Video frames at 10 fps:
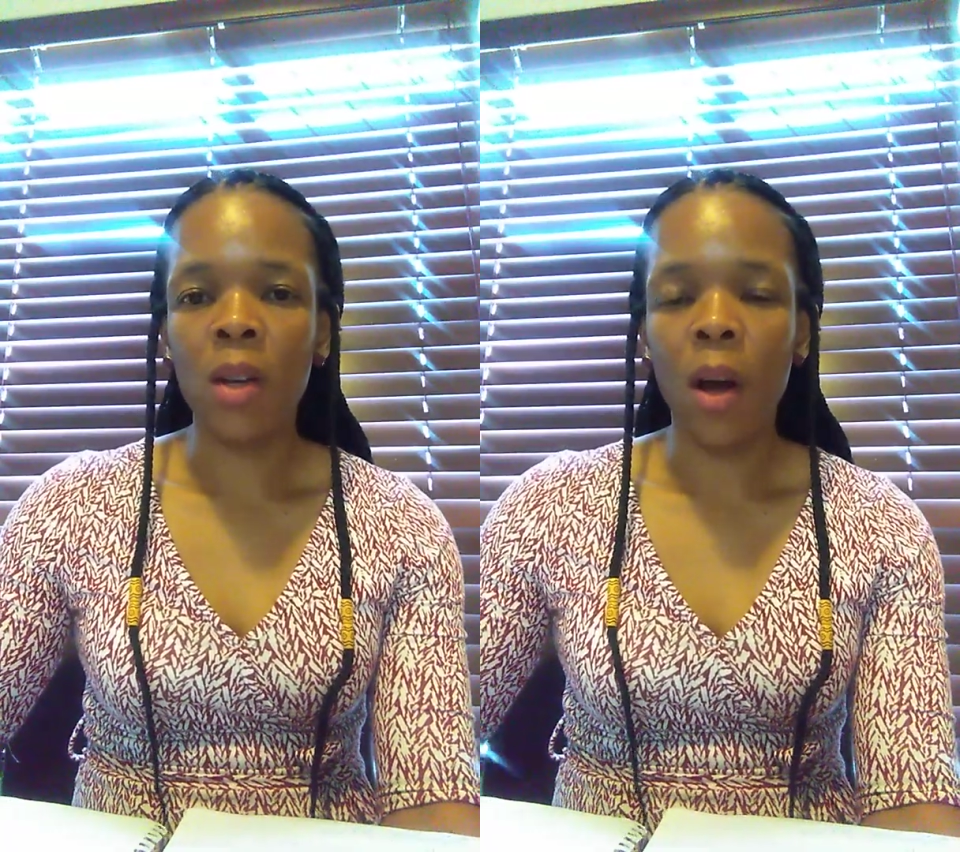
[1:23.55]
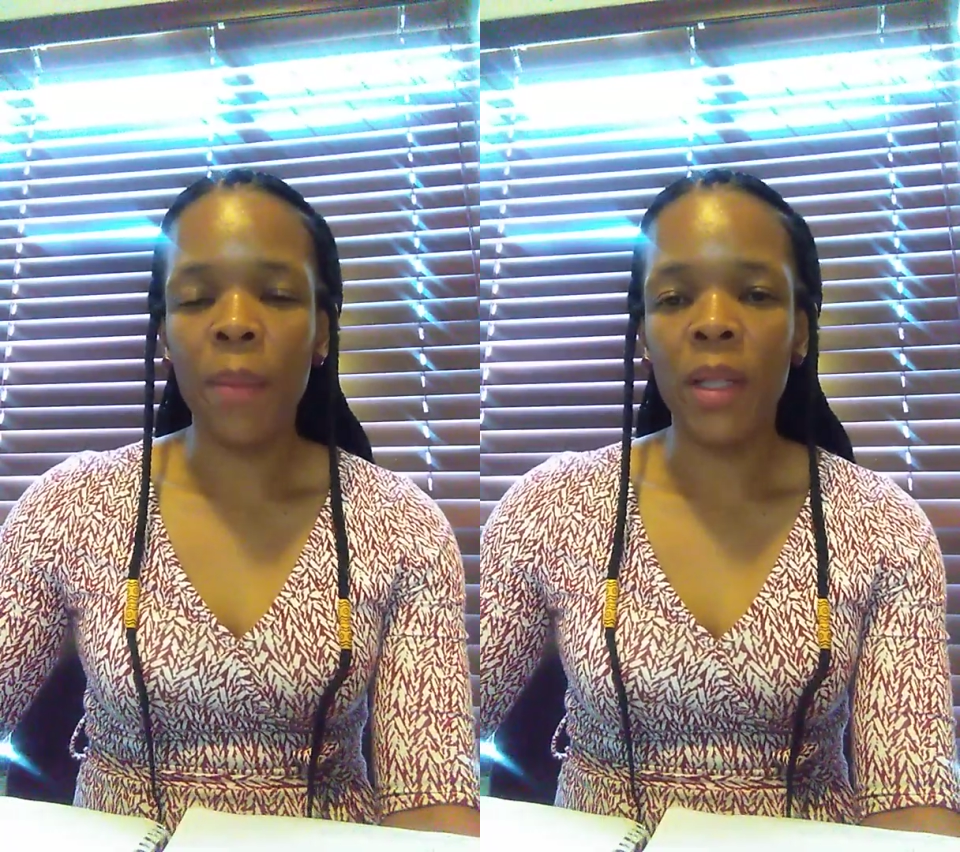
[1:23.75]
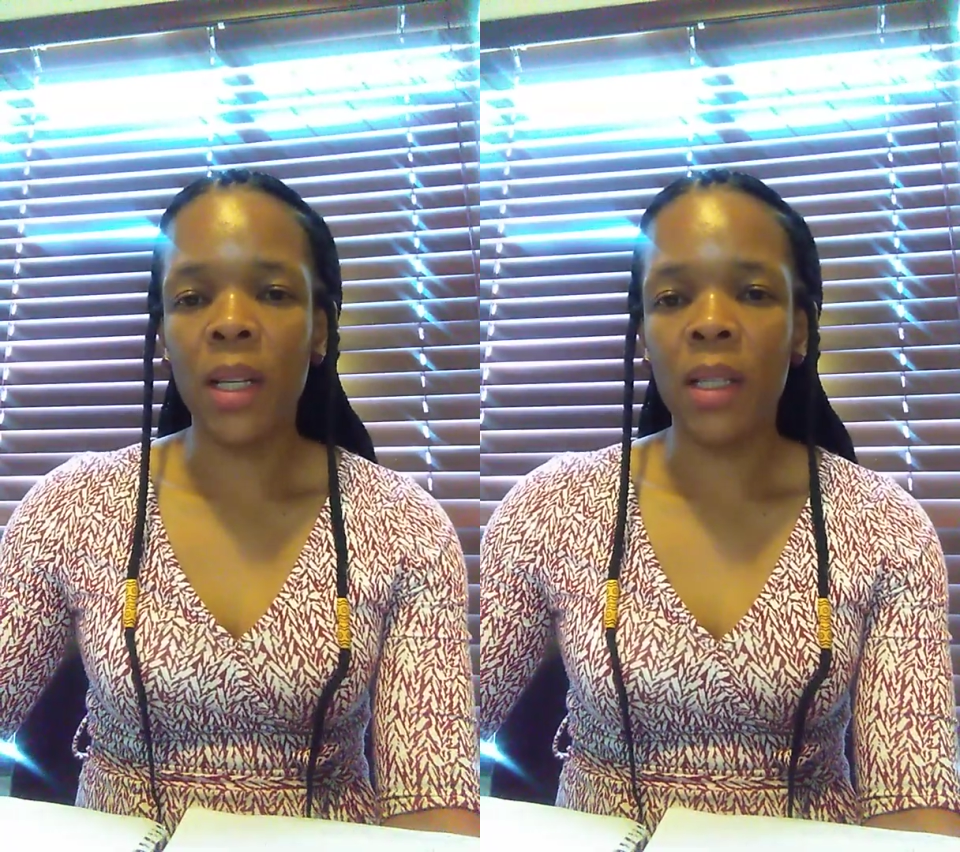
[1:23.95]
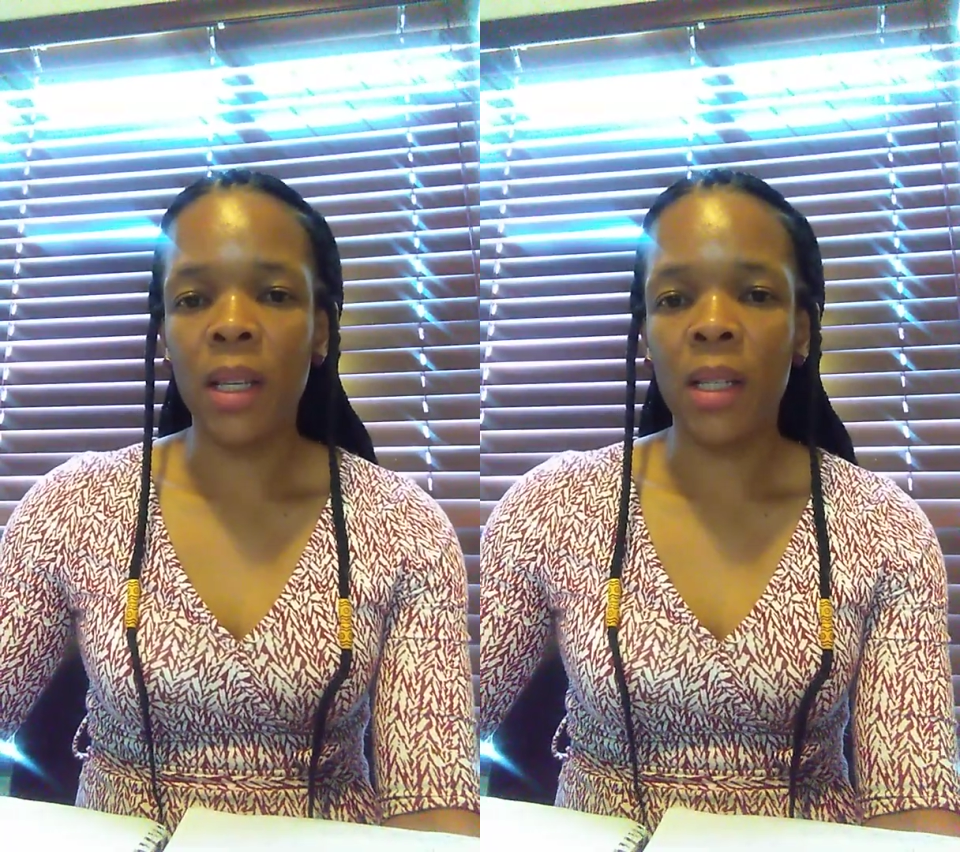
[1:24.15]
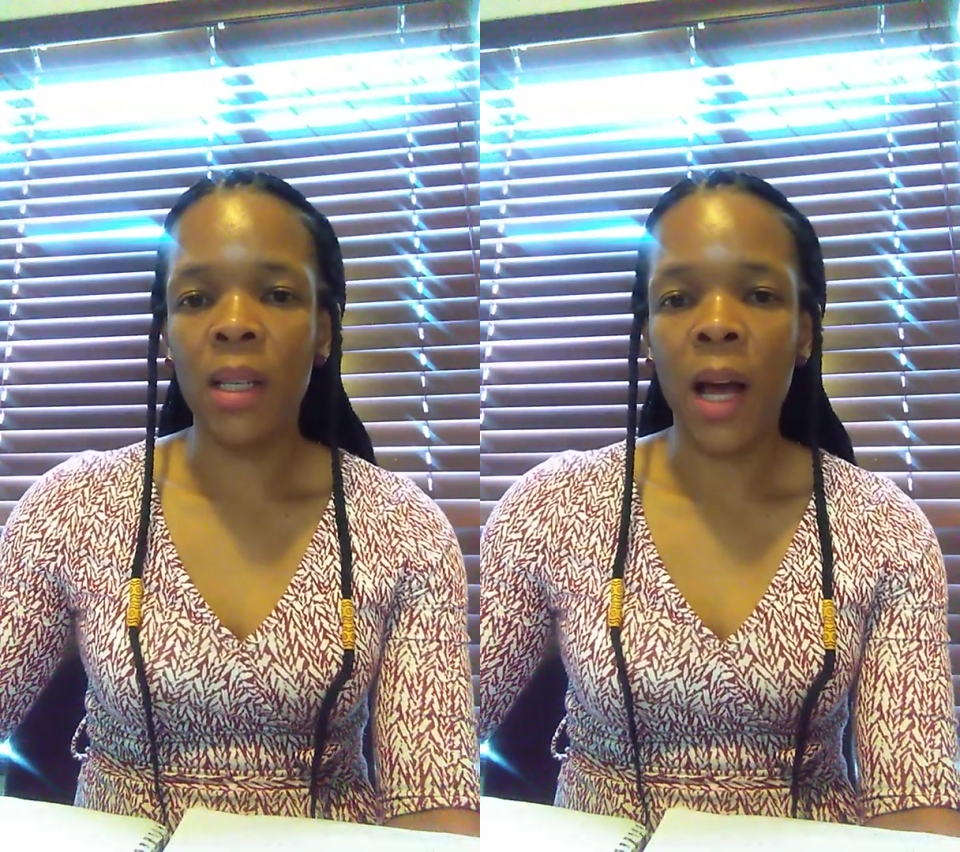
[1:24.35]

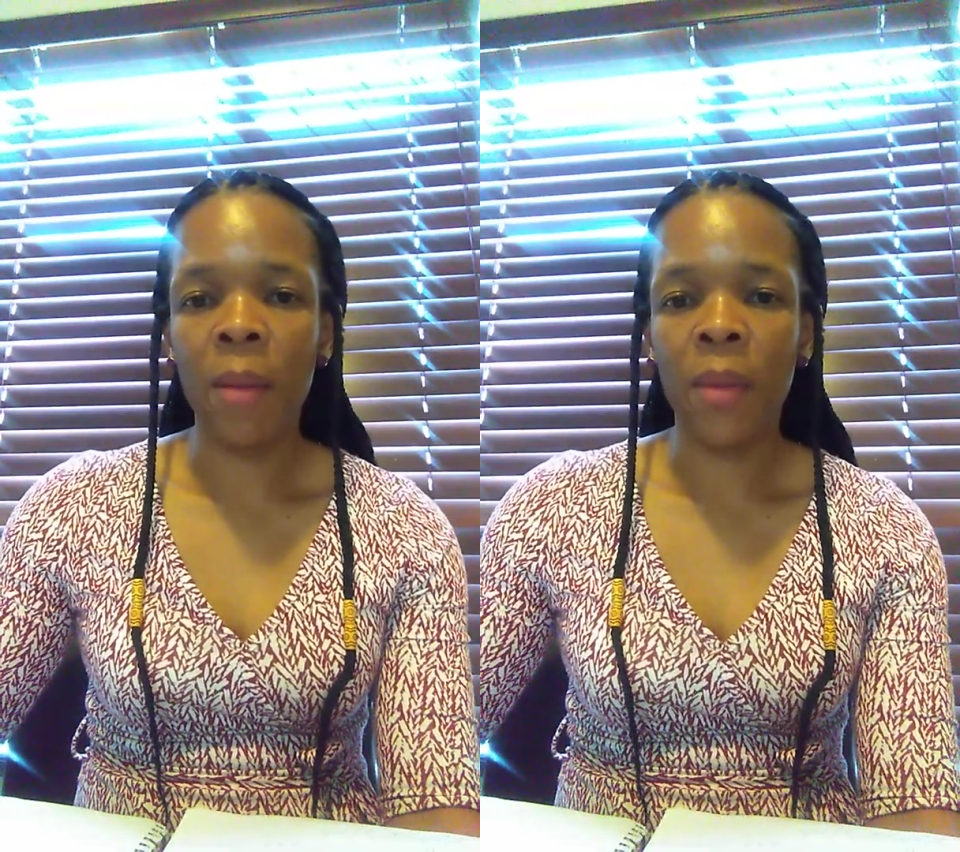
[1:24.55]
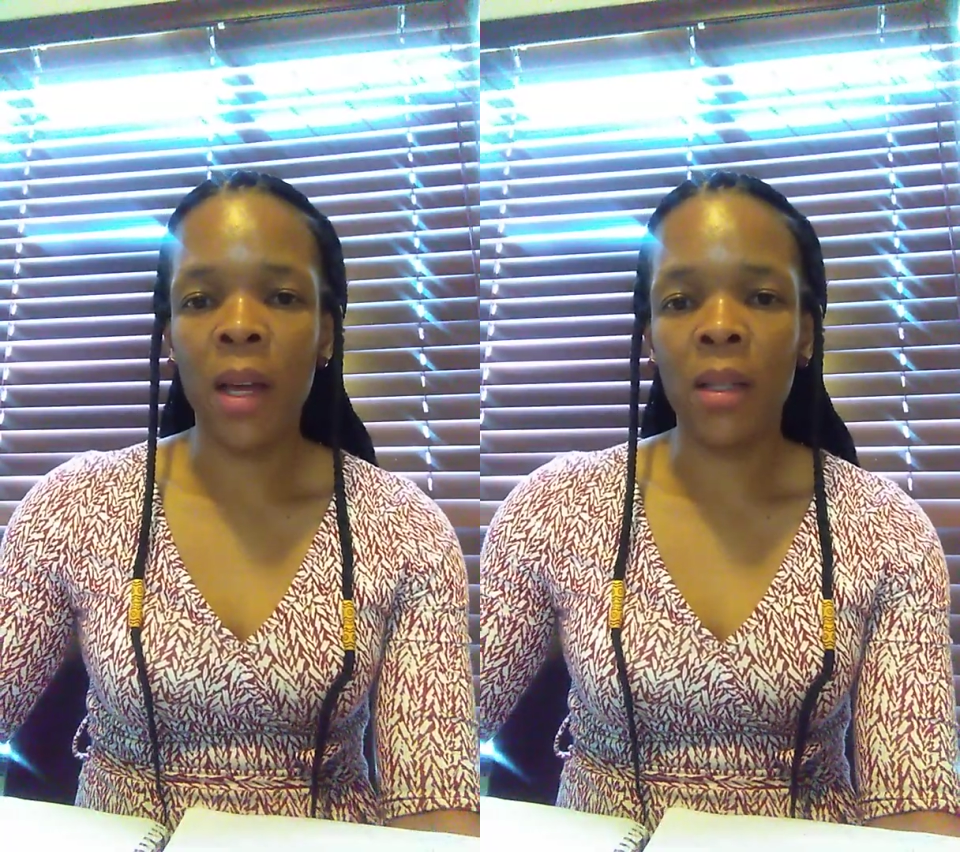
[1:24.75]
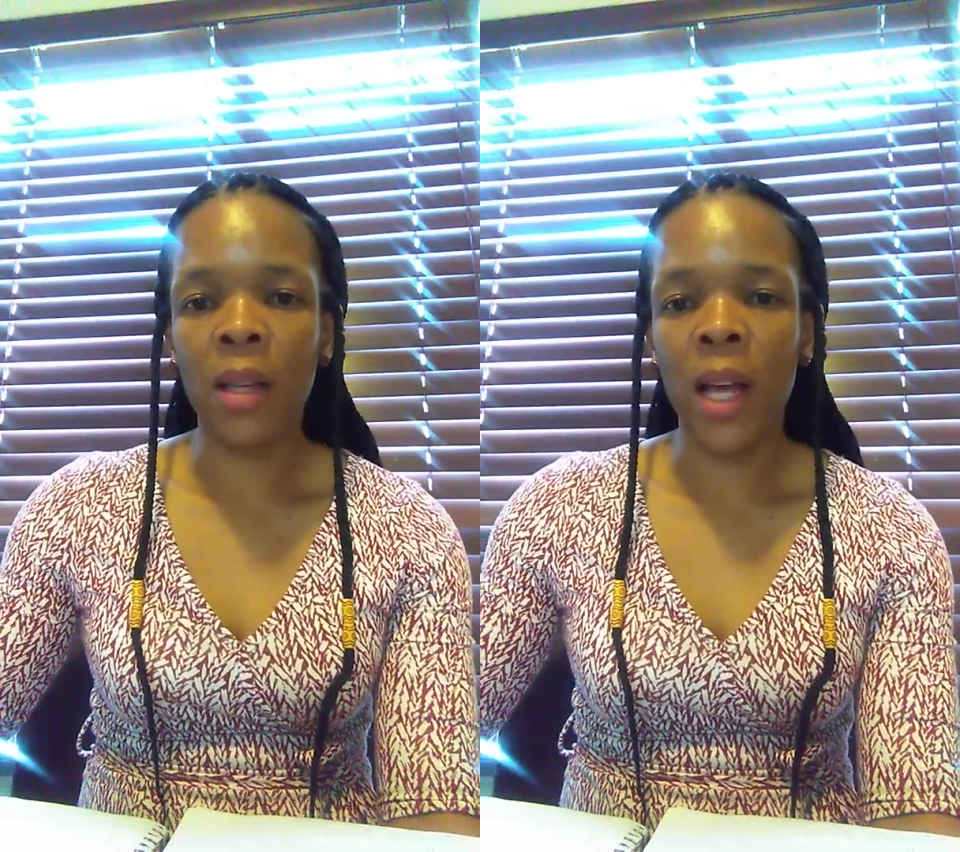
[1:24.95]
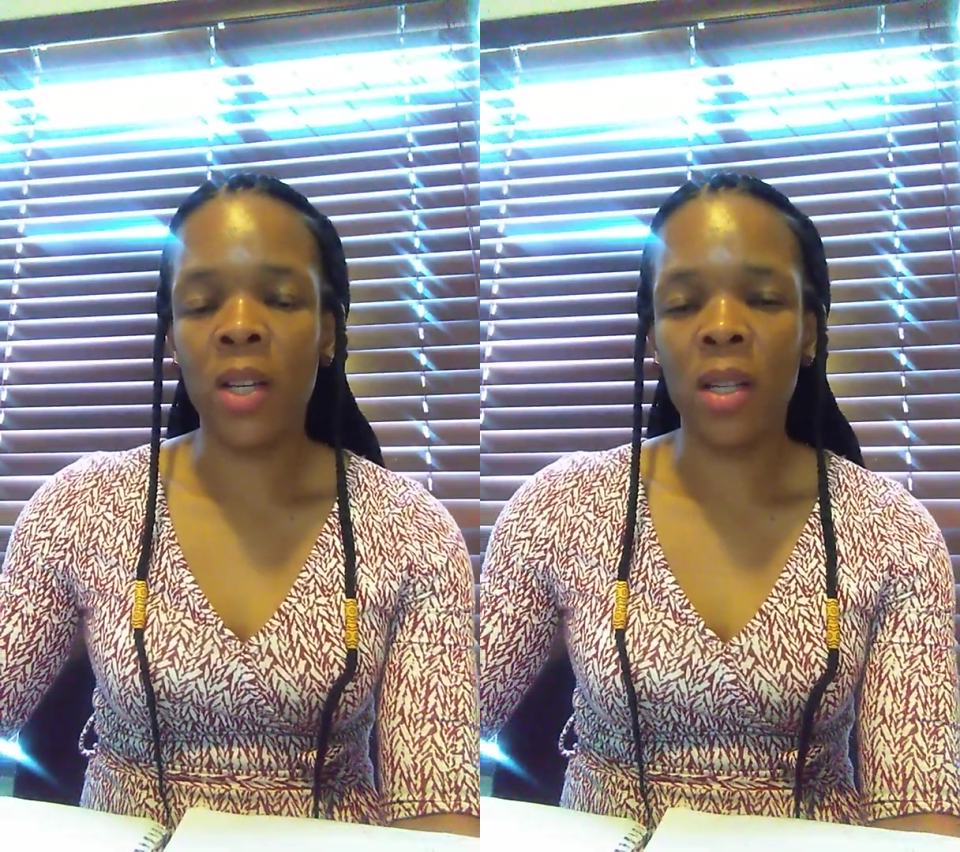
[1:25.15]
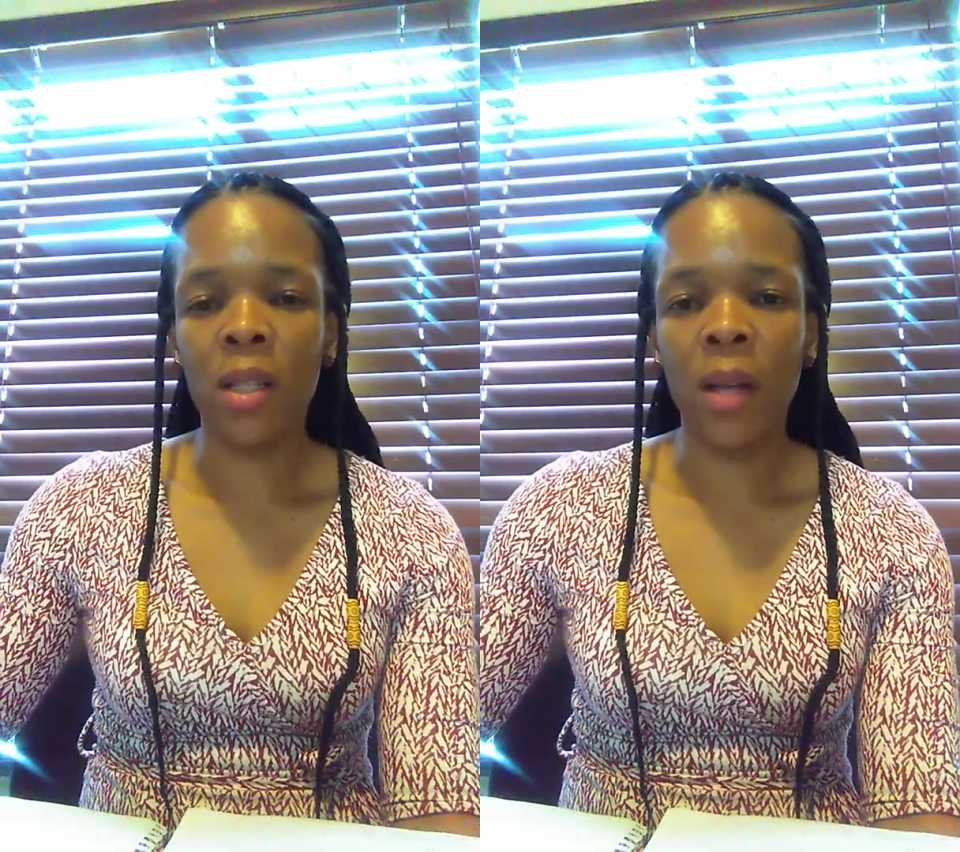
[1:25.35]
competencies that I
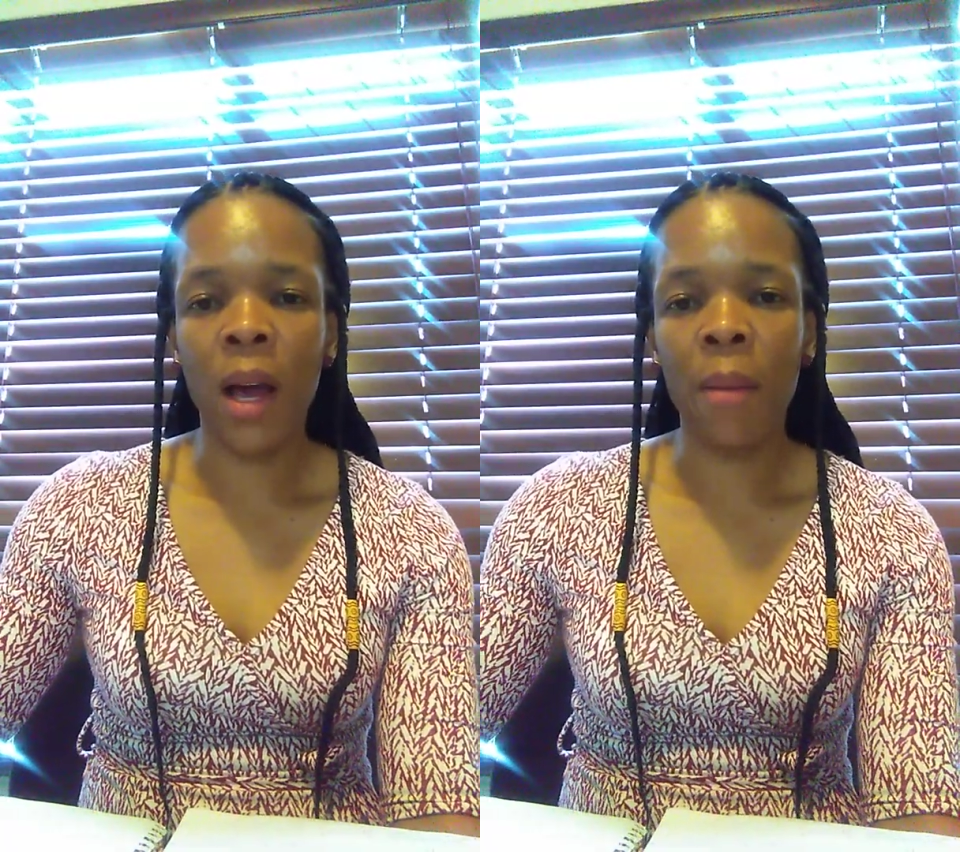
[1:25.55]
just